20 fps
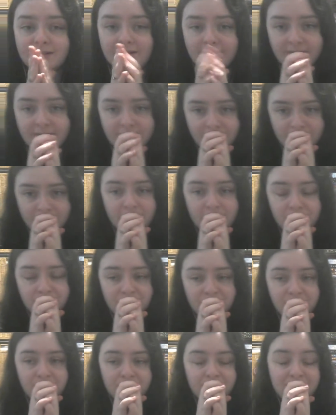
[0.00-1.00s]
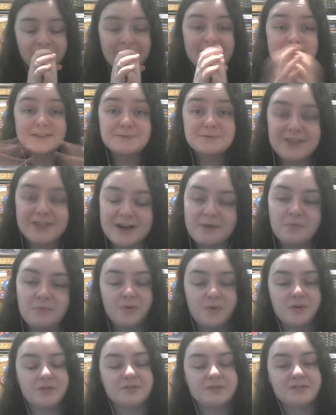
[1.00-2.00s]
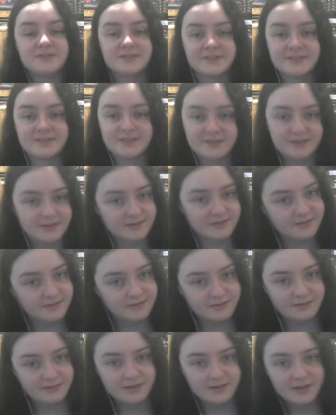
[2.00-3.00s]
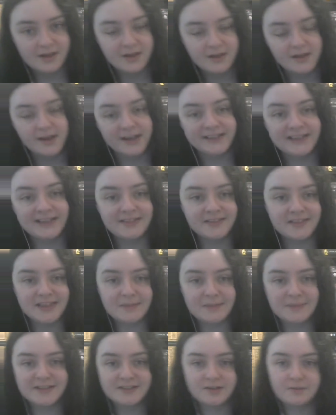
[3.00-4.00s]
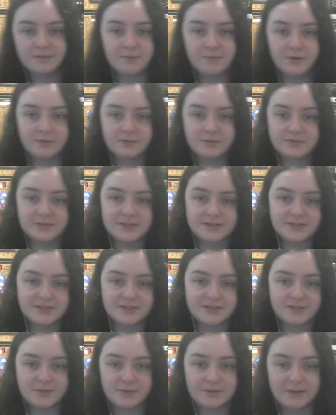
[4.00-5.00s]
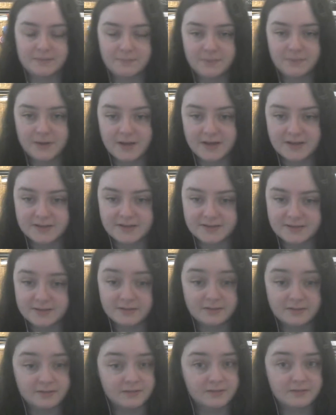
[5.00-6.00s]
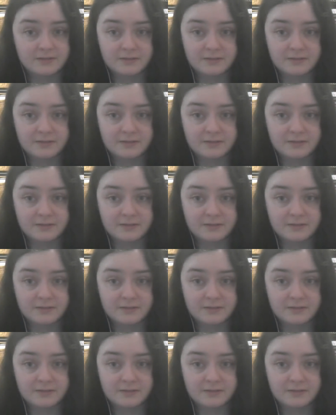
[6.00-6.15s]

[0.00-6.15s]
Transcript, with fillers: No That's what that was. No I didn't think they'd be so bold as to do it in person.